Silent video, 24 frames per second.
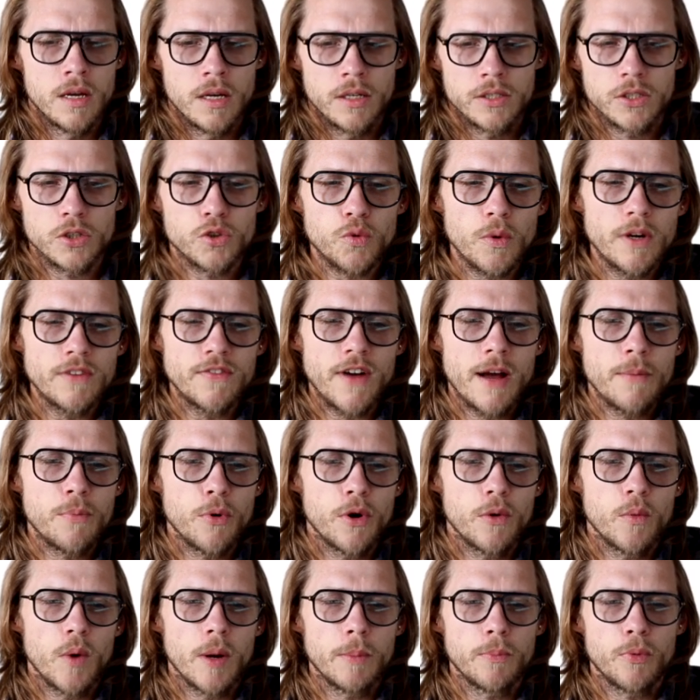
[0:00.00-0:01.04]
So
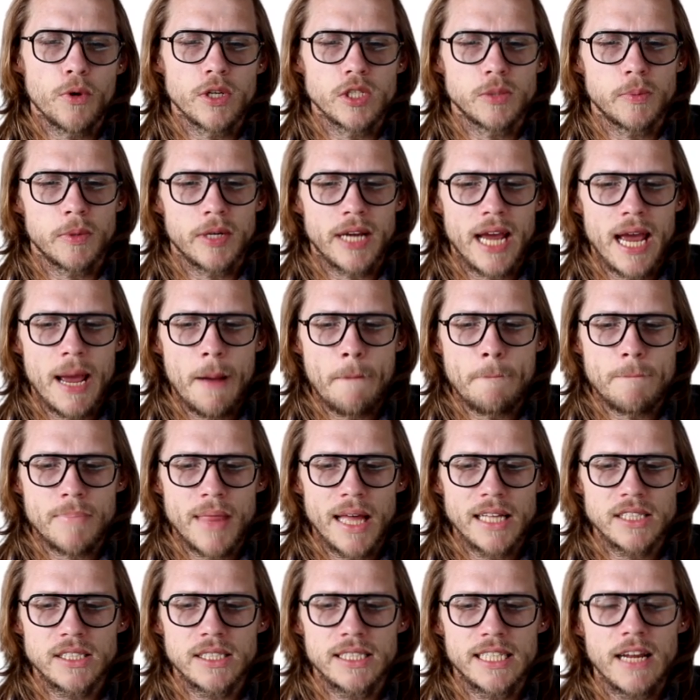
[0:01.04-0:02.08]
25.1 points per game.
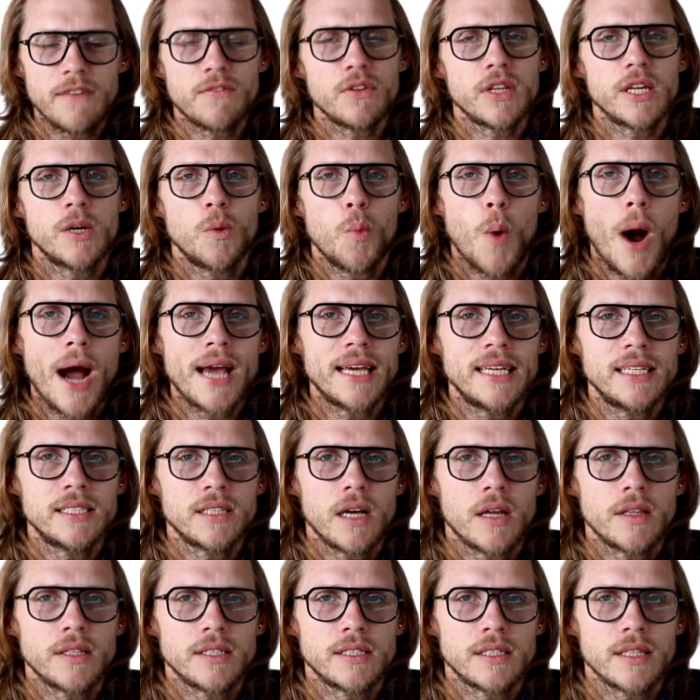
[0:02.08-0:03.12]
That's definitely why he's
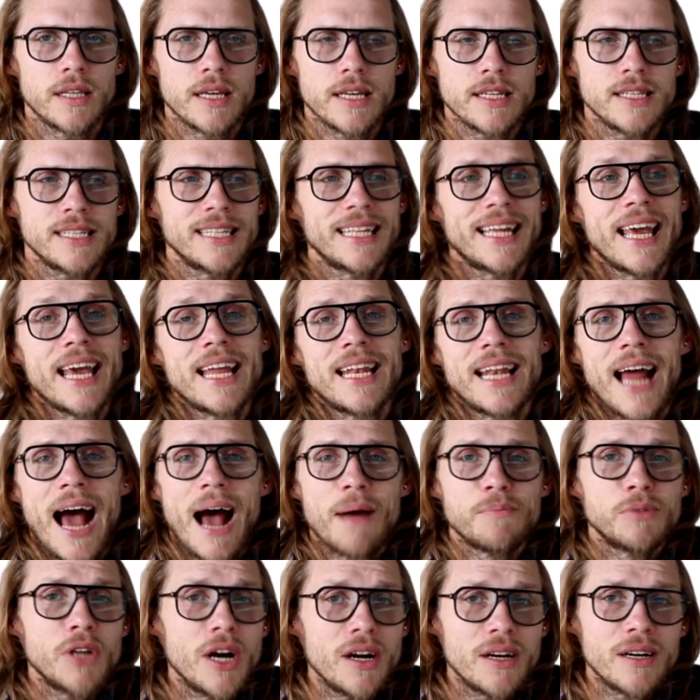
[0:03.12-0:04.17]
on this list. Again,
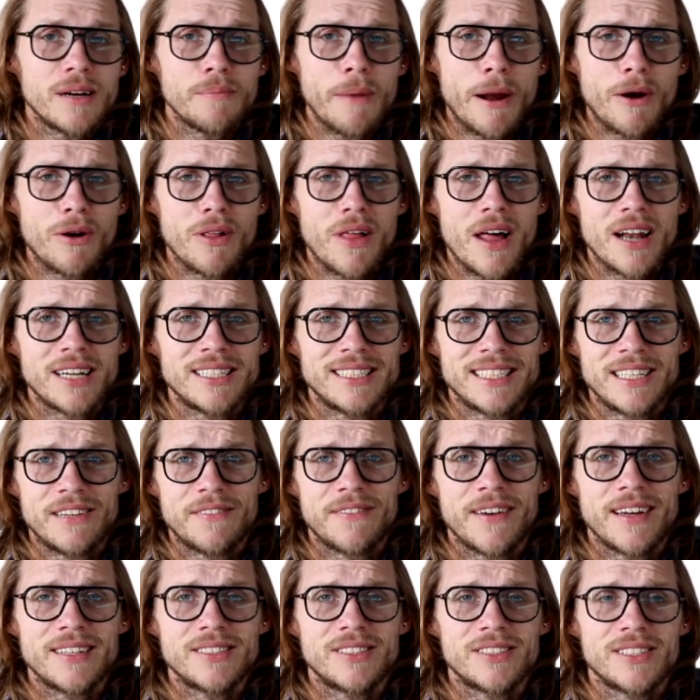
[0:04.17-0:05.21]
I'm talking about a lot of
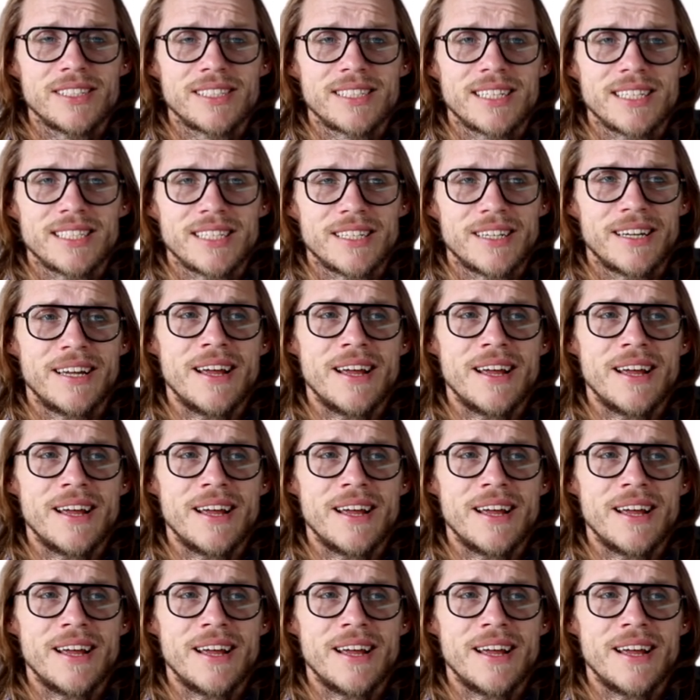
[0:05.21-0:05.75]
defense just because